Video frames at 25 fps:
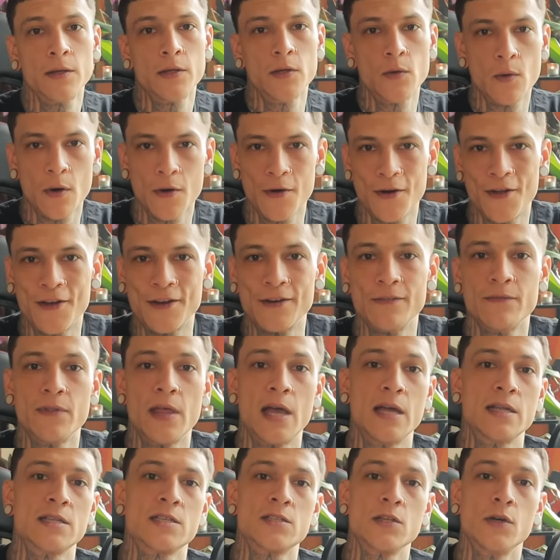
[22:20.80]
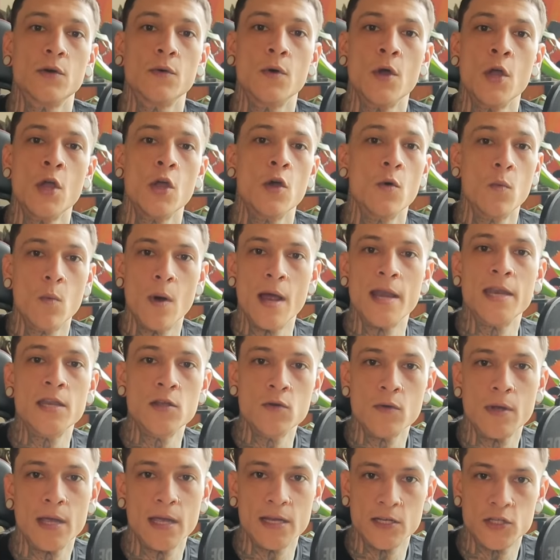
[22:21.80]
You are none of that. So when
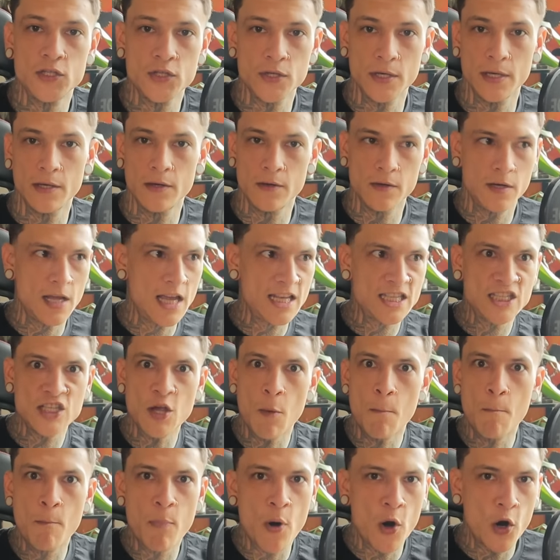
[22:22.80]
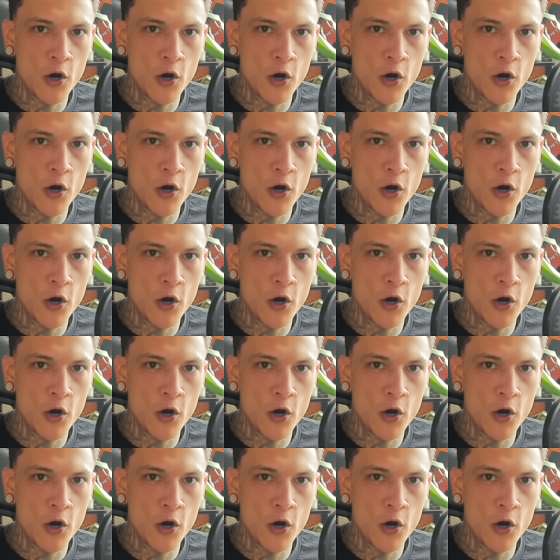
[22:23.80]
you get triggered, that's a